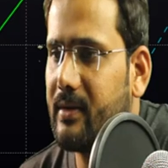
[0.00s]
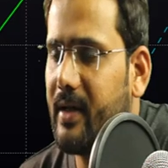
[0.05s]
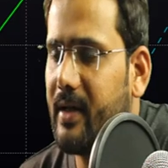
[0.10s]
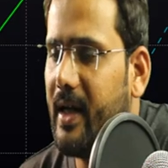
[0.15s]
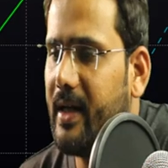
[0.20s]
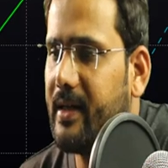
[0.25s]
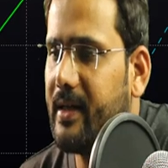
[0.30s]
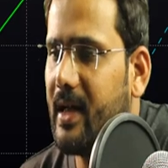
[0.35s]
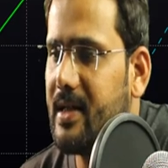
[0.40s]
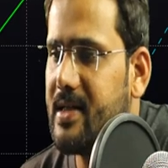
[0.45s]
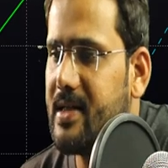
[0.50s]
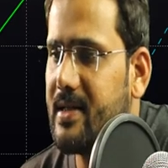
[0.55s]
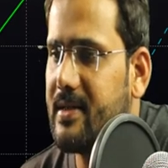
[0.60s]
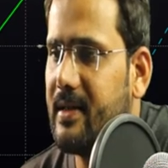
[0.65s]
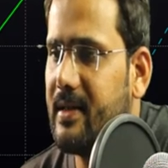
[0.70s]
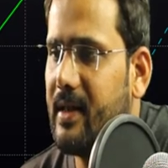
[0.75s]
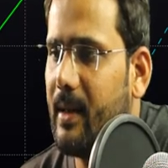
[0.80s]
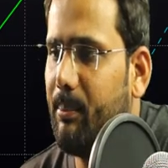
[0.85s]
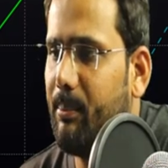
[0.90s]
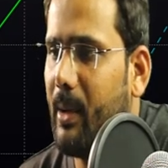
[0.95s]
3
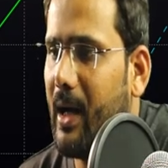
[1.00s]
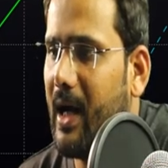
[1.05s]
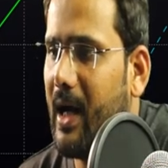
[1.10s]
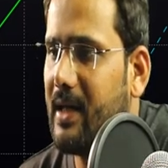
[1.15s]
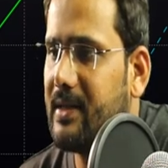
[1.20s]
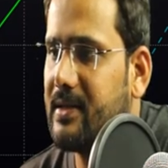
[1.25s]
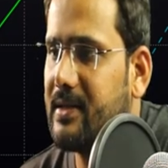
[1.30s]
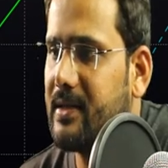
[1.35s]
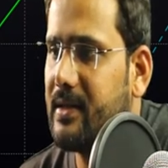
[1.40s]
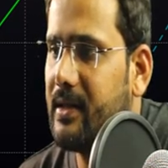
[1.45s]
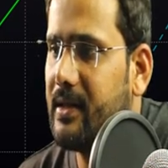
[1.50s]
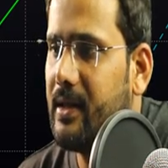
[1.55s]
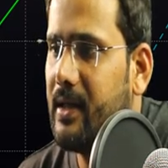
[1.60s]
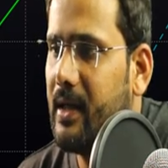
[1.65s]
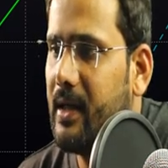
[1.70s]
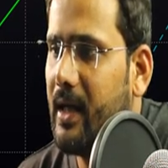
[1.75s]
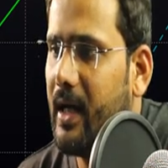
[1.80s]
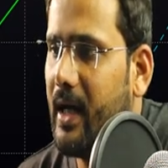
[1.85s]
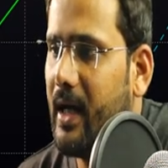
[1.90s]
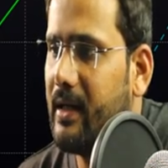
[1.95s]
touches in the past
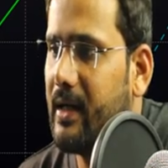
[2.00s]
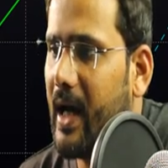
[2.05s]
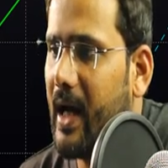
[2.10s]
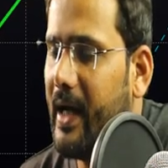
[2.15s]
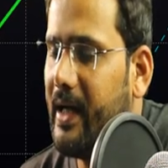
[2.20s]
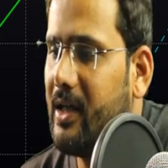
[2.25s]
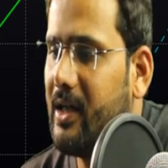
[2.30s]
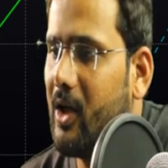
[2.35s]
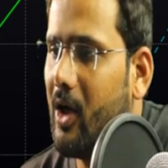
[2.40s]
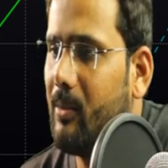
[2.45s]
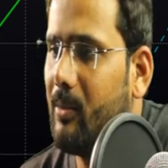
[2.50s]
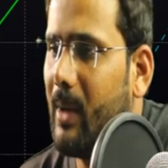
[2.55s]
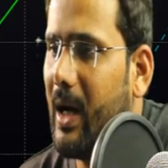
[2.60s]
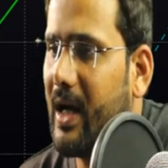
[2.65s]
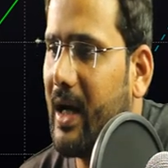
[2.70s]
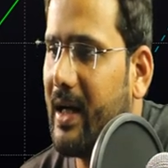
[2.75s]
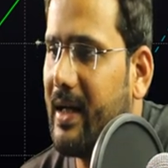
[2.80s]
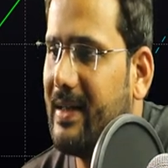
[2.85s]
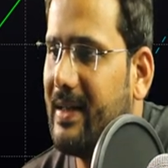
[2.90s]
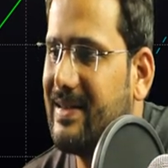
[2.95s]
and right now
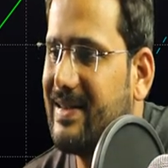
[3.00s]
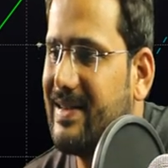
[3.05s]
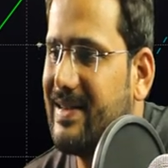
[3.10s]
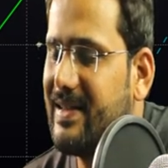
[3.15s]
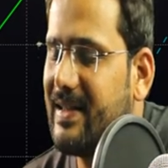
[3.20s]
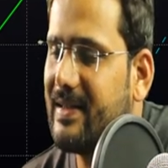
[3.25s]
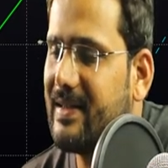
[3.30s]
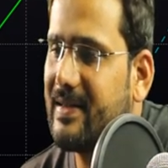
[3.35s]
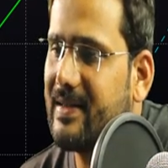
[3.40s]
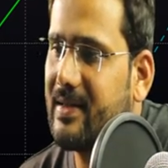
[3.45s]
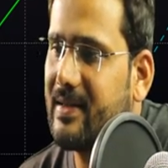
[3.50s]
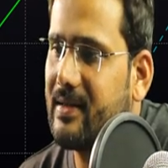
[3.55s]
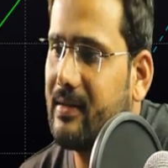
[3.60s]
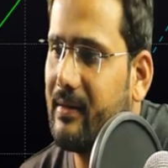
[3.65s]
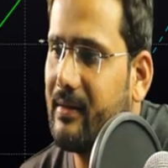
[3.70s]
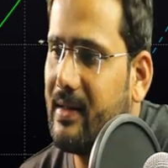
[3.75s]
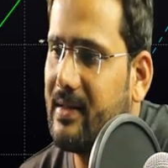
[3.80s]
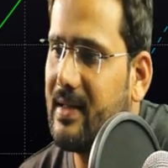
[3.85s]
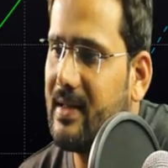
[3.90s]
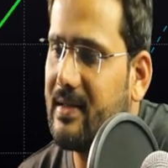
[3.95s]
market is just
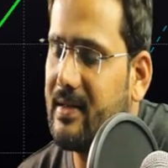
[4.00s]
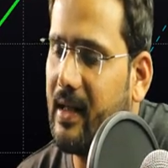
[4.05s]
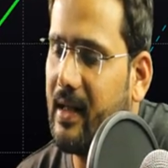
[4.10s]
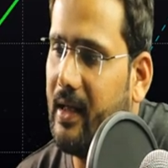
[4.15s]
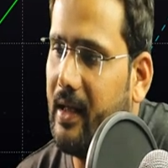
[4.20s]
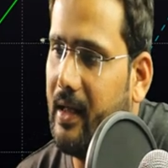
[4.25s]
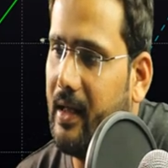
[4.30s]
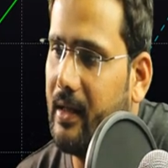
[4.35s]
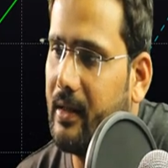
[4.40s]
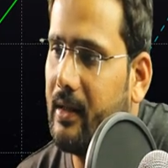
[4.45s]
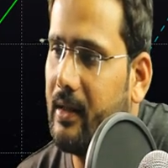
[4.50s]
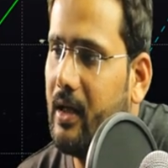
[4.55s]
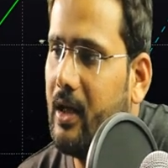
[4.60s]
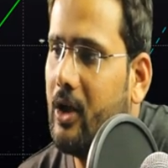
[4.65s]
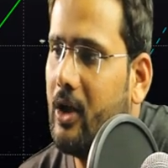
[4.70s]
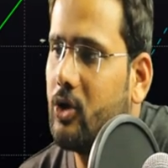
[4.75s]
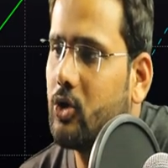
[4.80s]
resisting here.